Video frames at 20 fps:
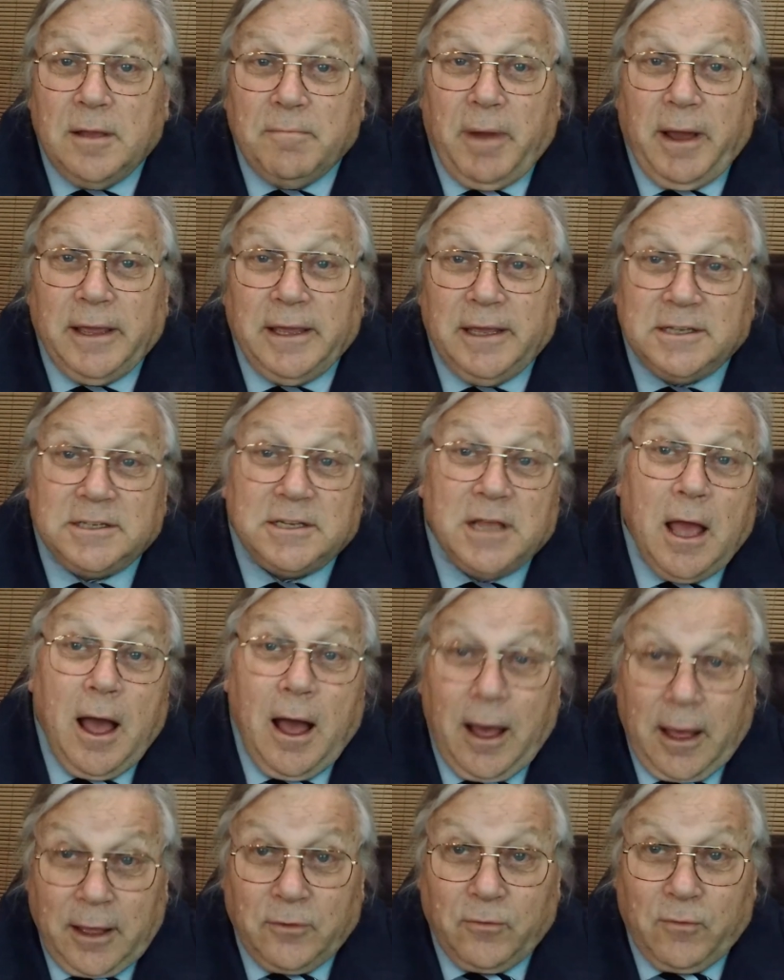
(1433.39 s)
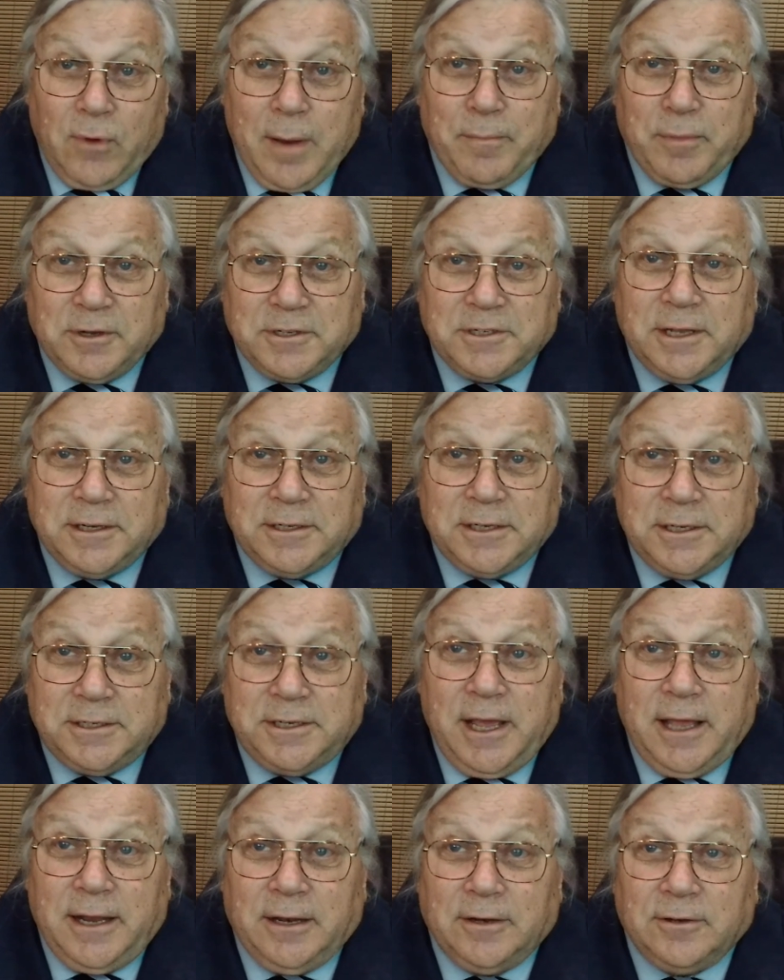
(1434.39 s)
by his unrepresented
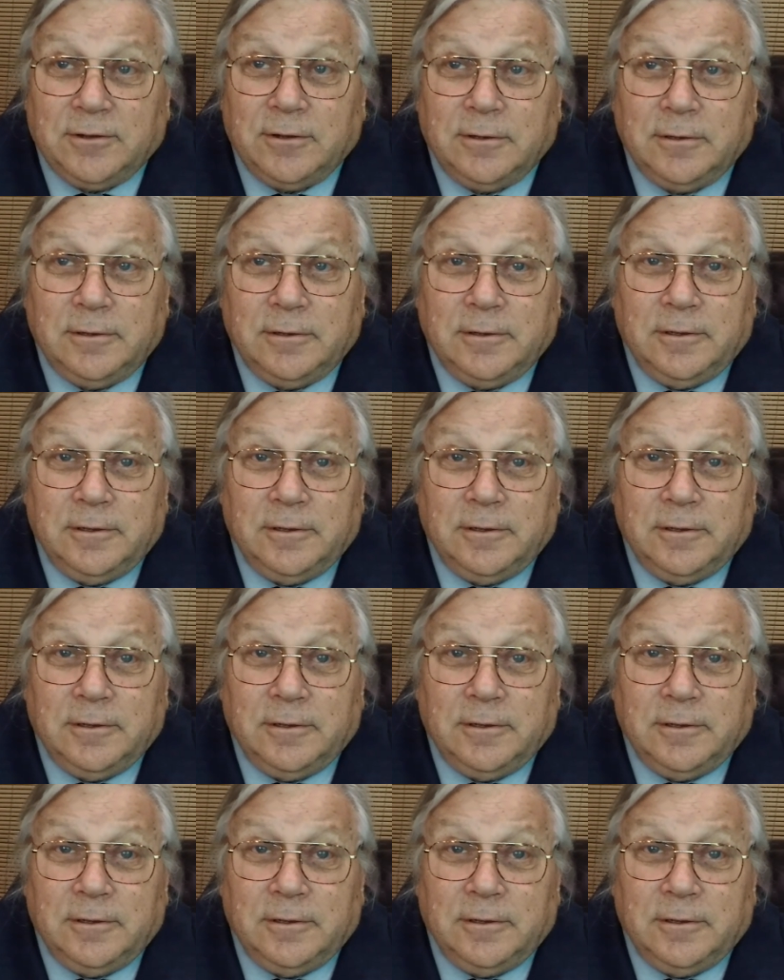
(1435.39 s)
tenant.